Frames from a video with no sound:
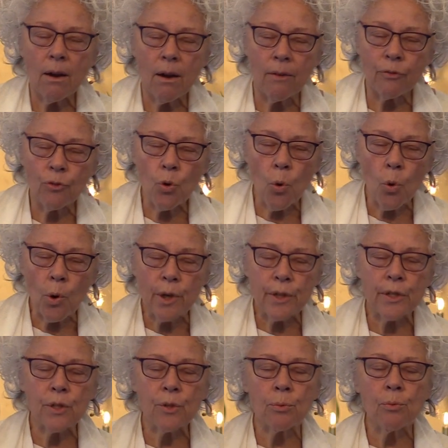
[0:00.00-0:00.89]
of
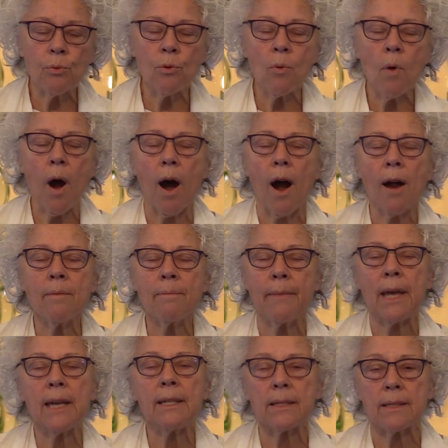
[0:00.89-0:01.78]
course, through our
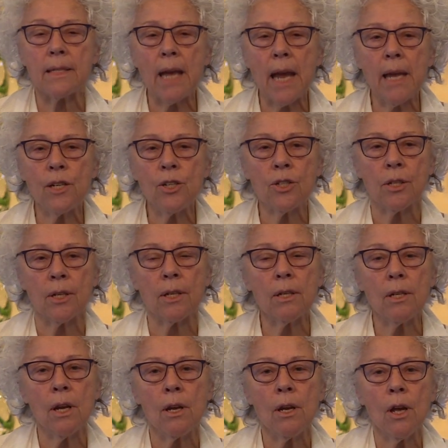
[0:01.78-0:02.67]

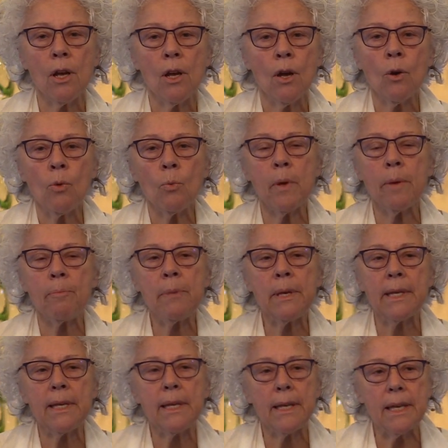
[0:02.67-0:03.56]
meditation, we
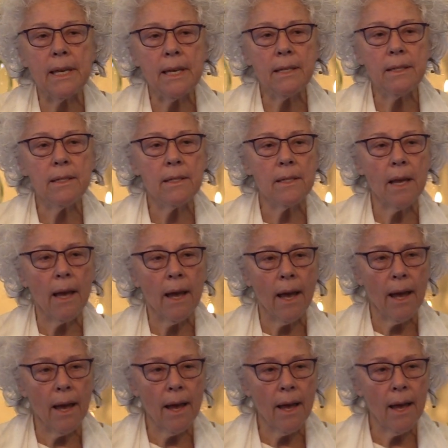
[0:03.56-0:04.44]
begin to
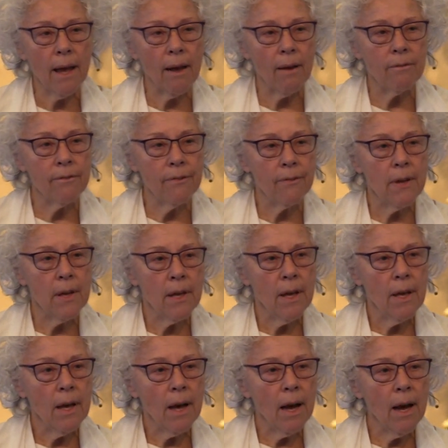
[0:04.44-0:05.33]
have
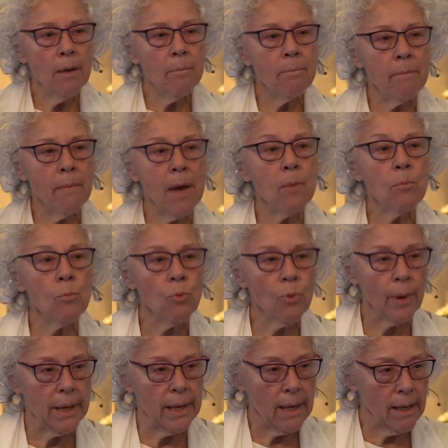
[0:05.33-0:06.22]
a
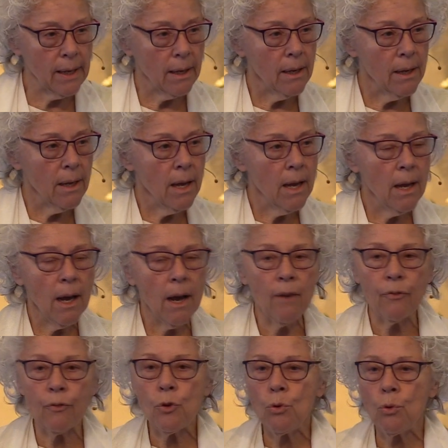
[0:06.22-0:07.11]
memory
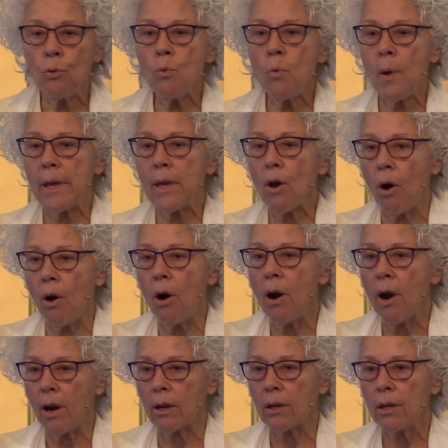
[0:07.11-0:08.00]
of who we
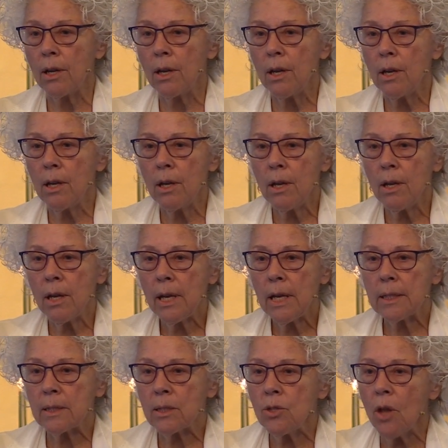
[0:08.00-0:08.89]
are.
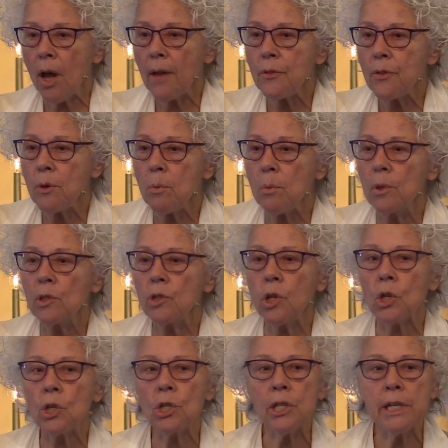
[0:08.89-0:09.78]
It's not that we're
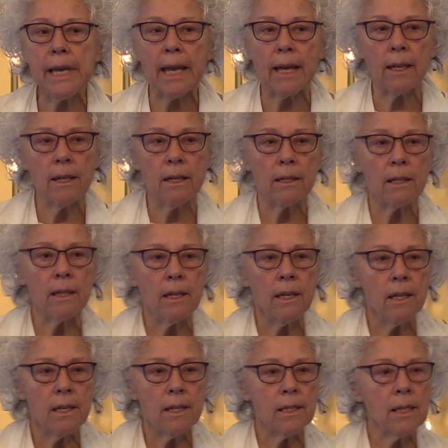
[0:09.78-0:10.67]
learning
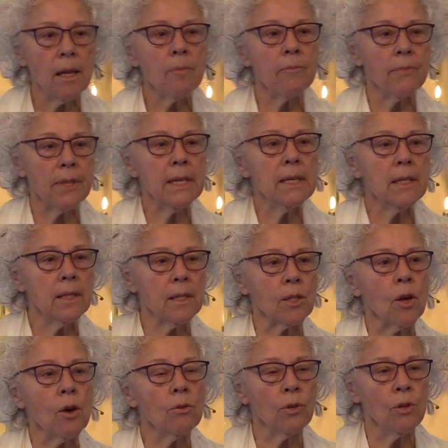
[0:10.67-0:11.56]
something
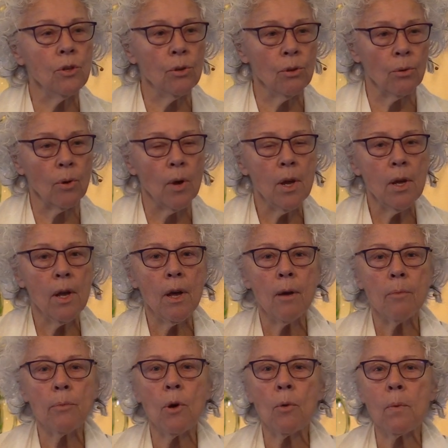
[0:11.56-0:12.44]
so new,
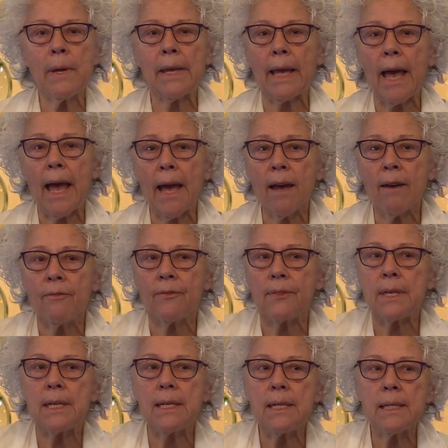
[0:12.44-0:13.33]
but we
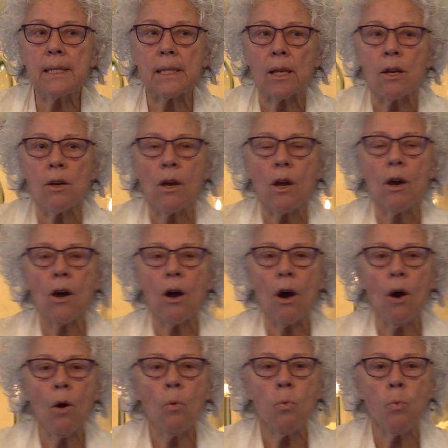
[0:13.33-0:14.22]
have these
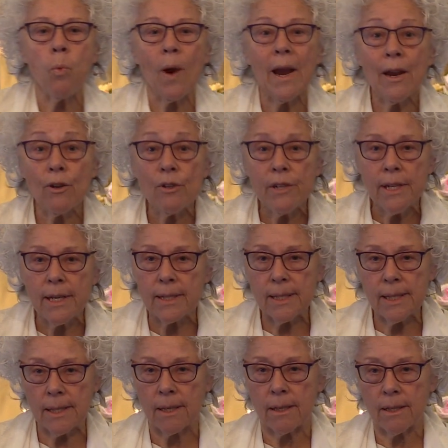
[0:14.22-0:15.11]

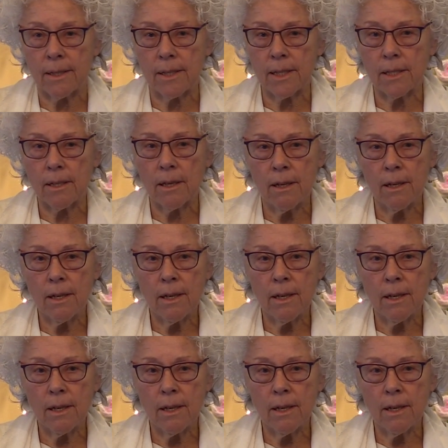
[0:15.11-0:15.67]
awarenesses